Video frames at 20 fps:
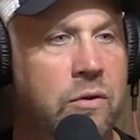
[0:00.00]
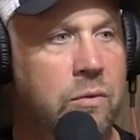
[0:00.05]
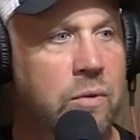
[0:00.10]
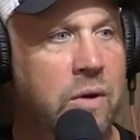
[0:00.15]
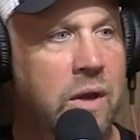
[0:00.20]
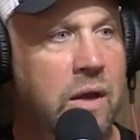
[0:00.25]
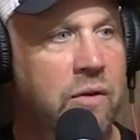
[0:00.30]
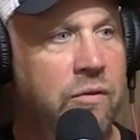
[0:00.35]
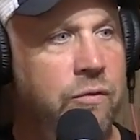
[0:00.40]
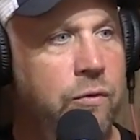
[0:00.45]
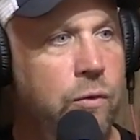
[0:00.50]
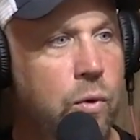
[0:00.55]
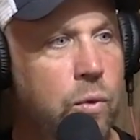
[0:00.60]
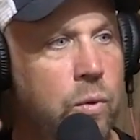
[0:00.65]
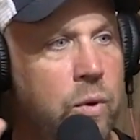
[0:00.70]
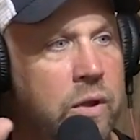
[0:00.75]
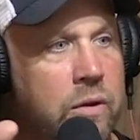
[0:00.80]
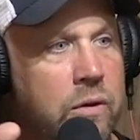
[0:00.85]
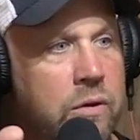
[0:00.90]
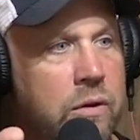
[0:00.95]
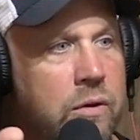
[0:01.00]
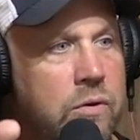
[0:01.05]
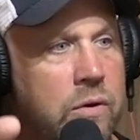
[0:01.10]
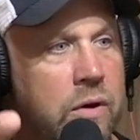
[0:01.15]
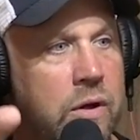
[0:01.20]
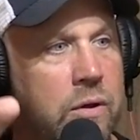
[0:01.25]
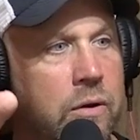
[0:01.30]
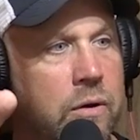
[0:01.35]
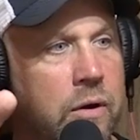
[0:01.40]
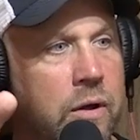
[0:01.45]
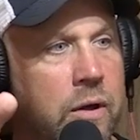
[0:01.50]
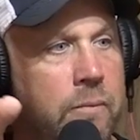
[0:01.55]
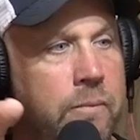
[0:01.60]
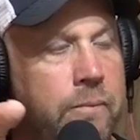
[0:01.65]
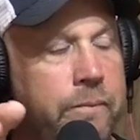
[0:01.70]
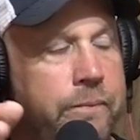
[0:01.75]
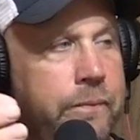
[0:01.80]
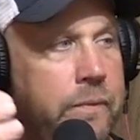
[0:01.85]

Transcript: so we had to four-wheeler the trailer in.